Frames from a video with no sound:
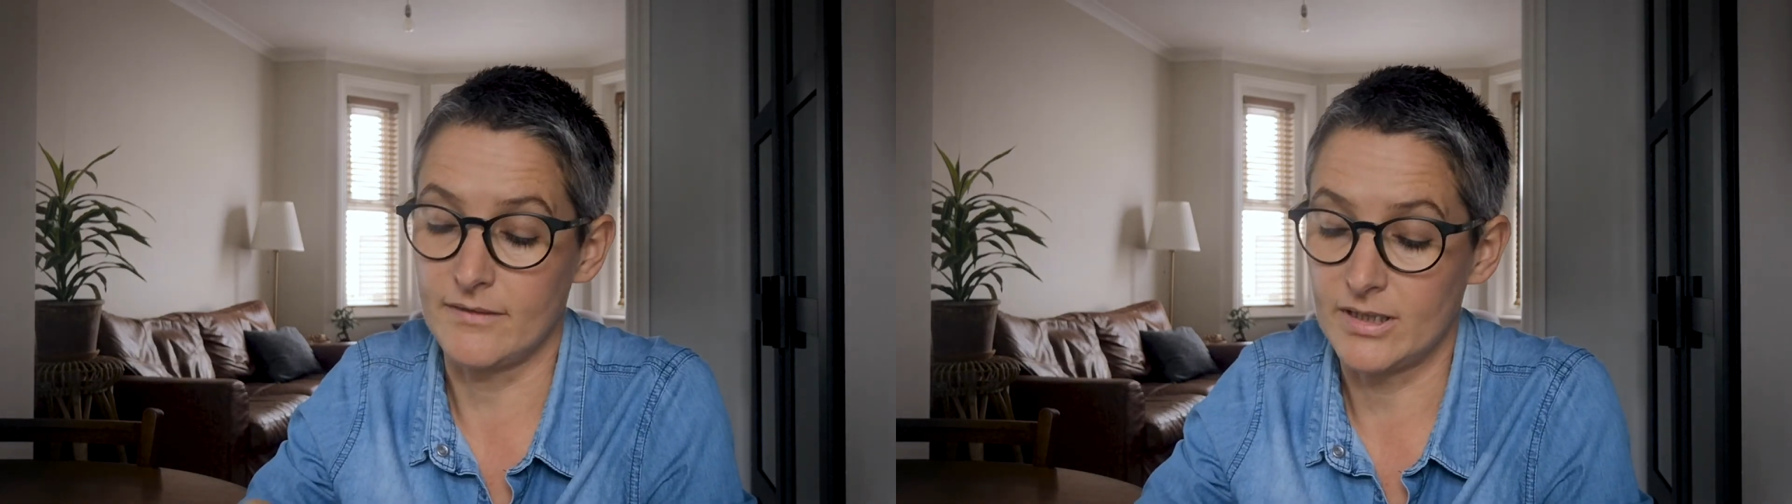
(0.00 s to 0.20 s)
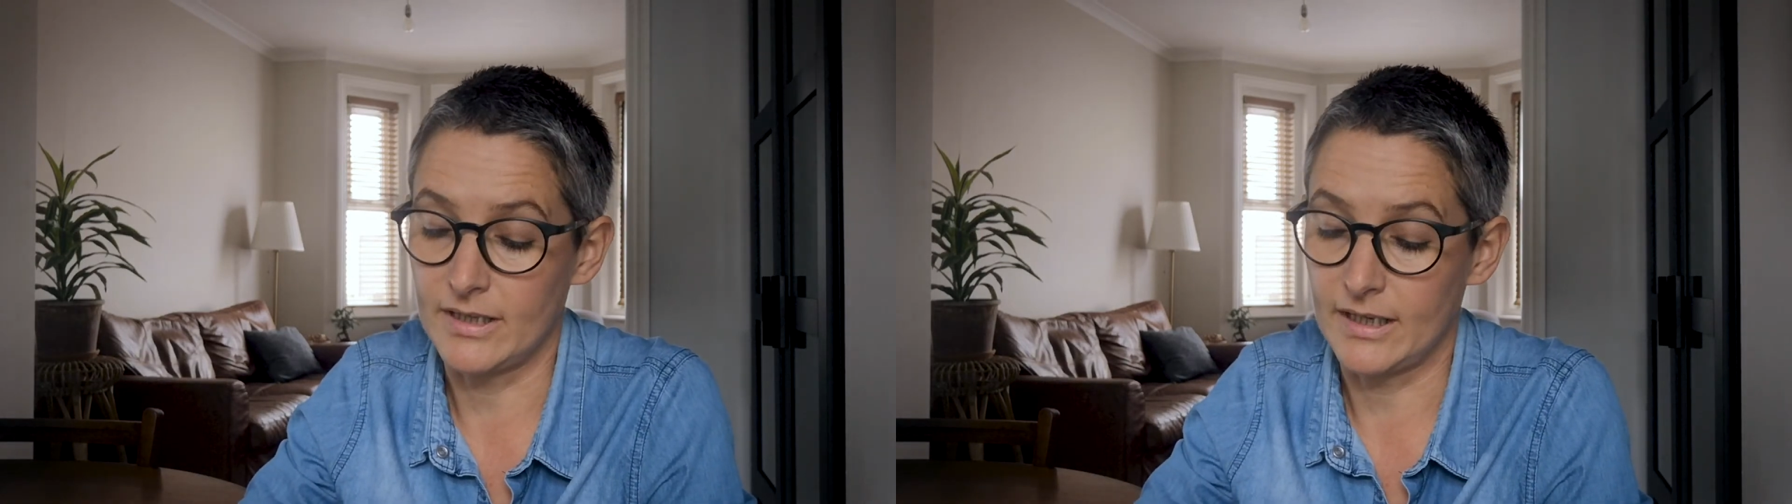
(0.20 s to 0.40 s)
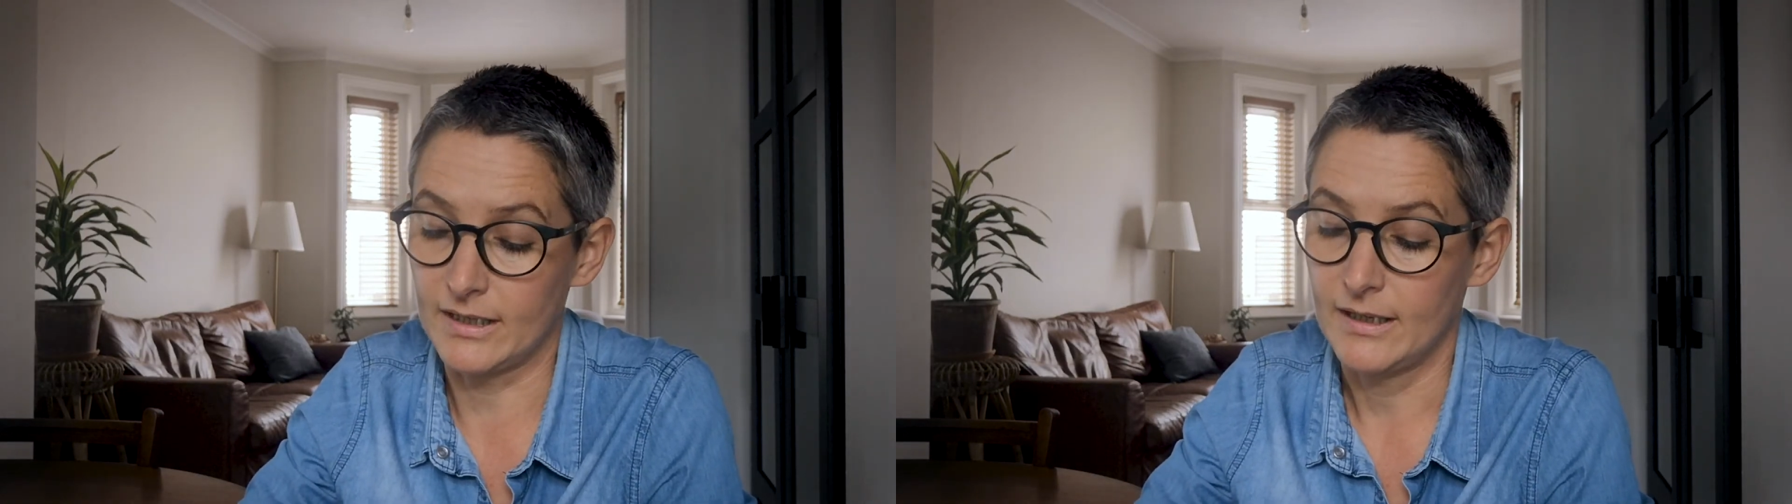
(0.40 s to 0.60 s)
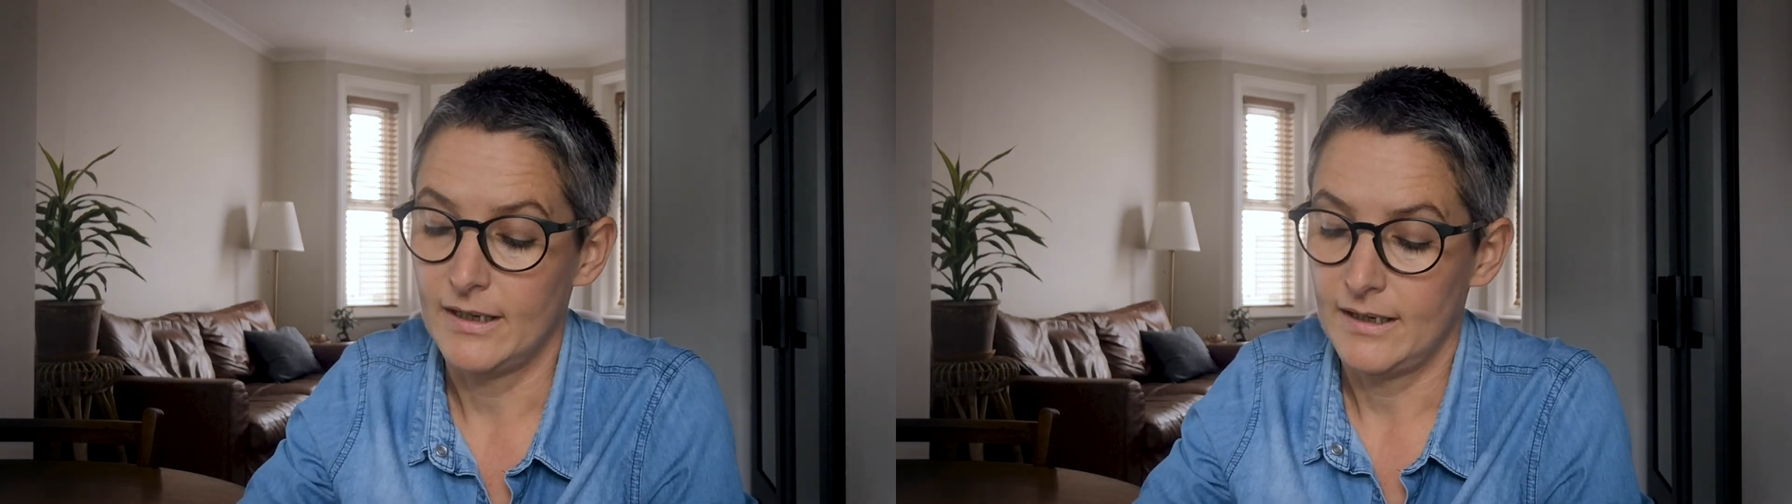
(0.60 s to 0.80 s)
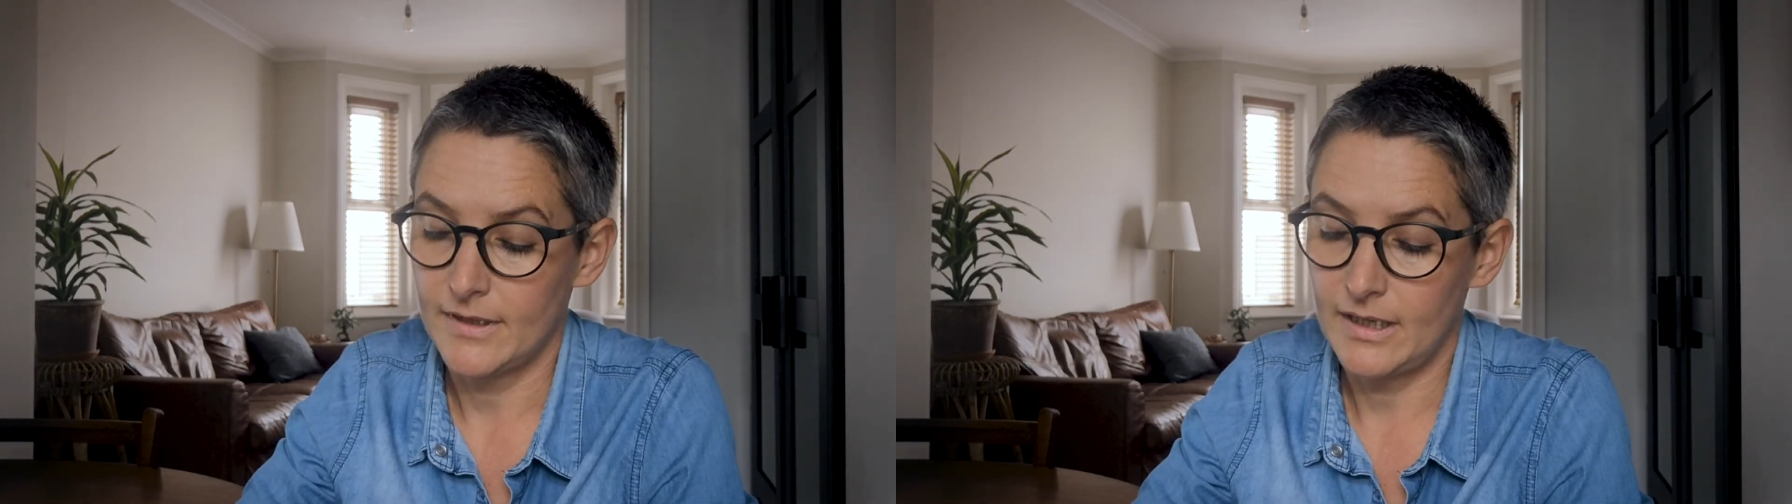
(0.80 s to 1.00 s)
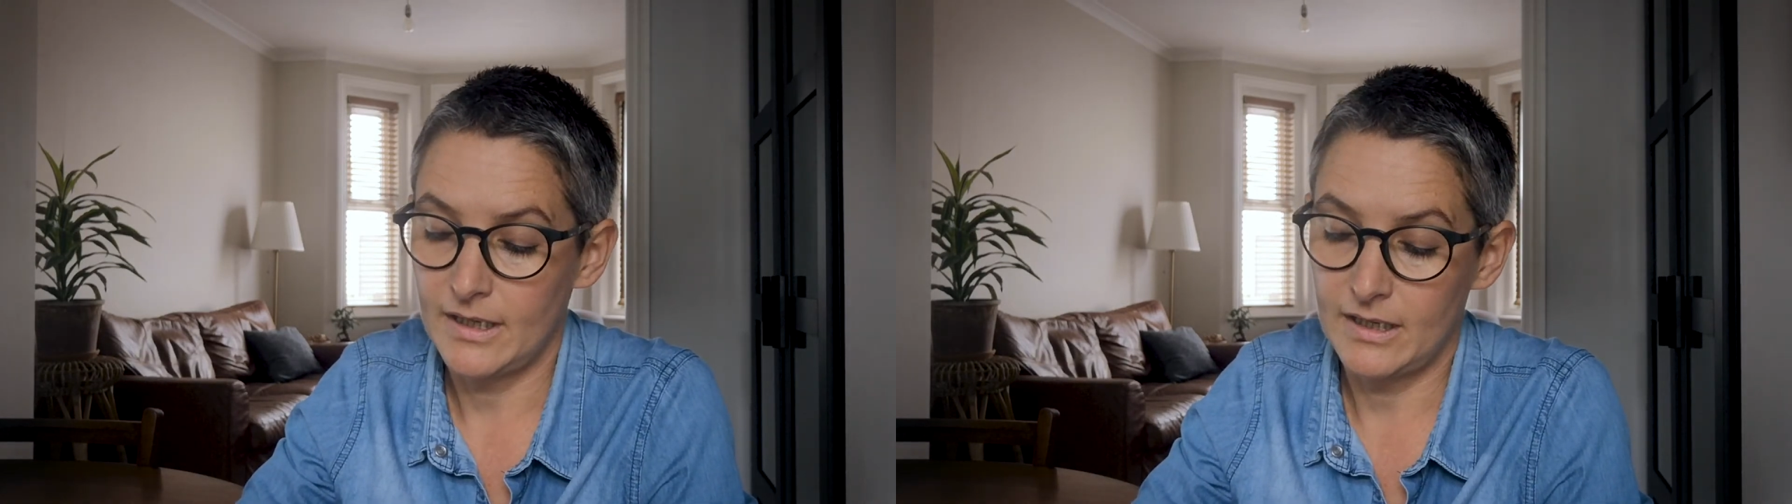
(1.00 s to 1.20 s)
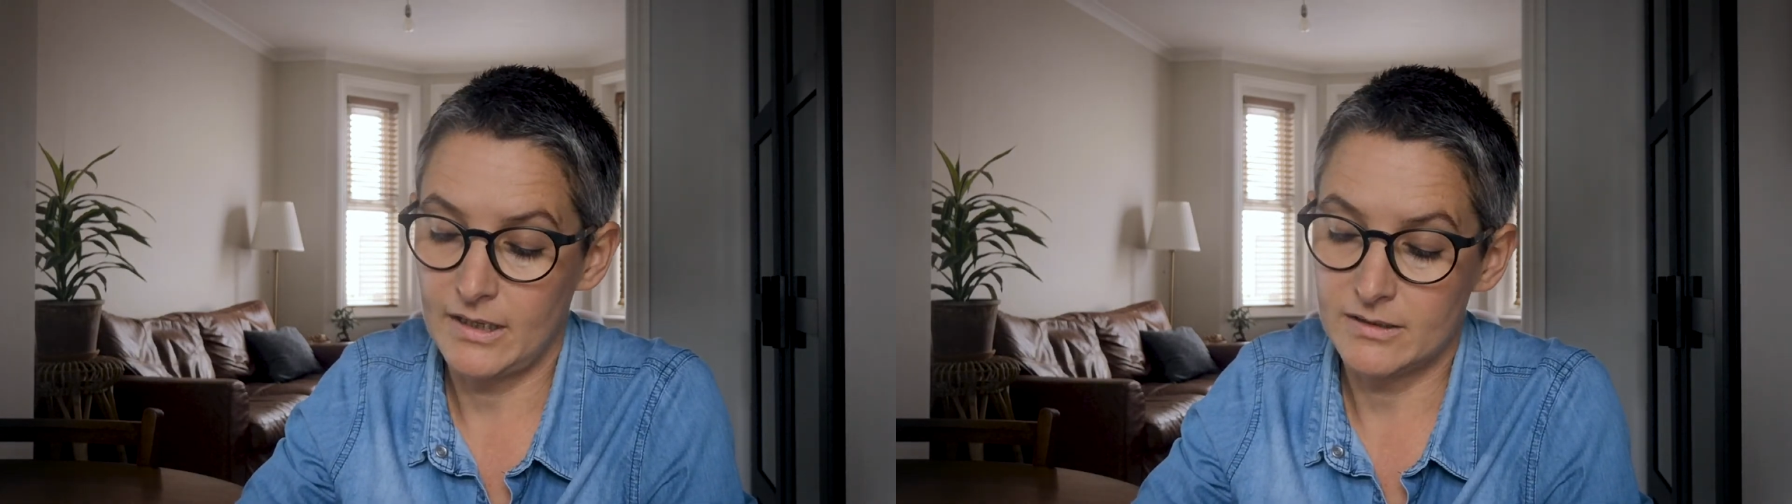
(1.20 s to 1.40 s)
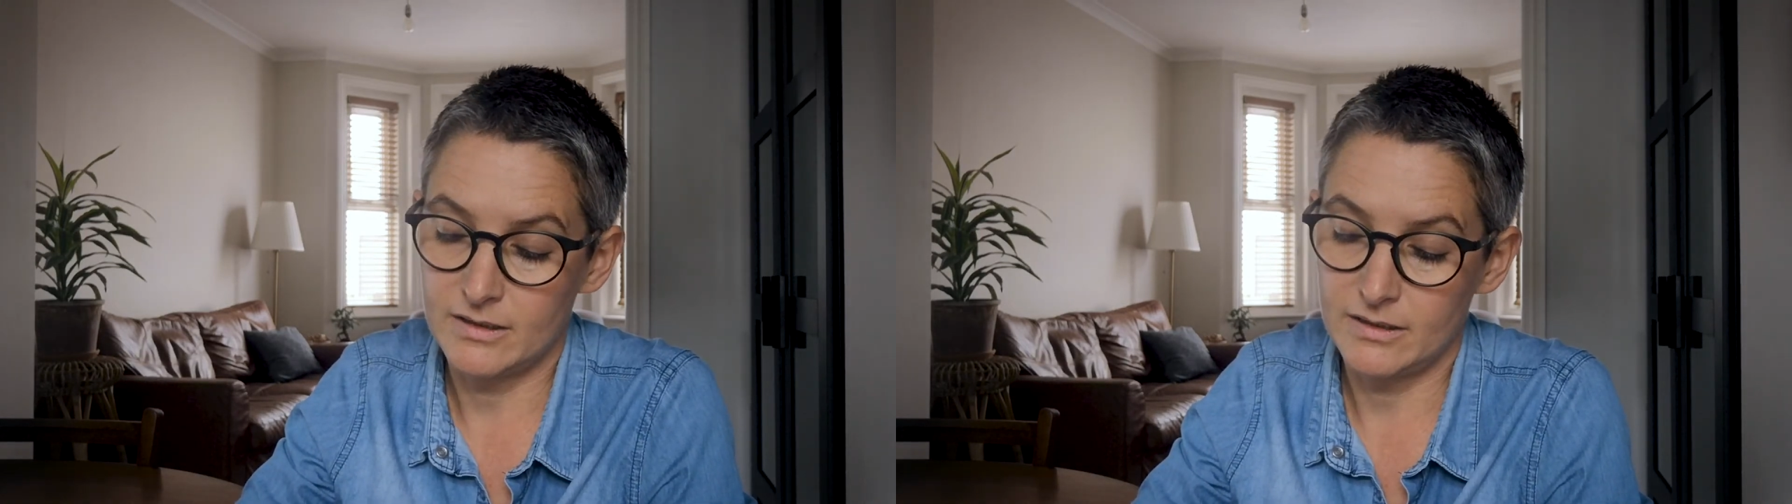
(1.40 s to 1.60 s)
everything,
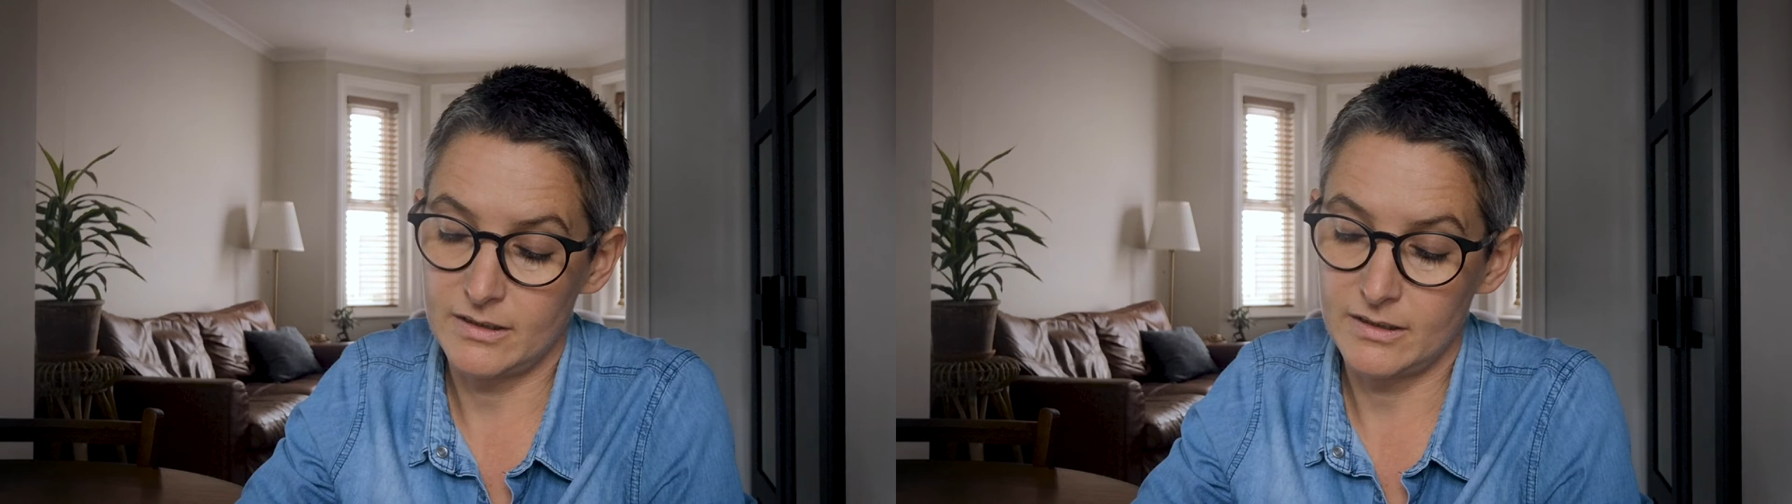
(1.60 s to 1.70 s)
and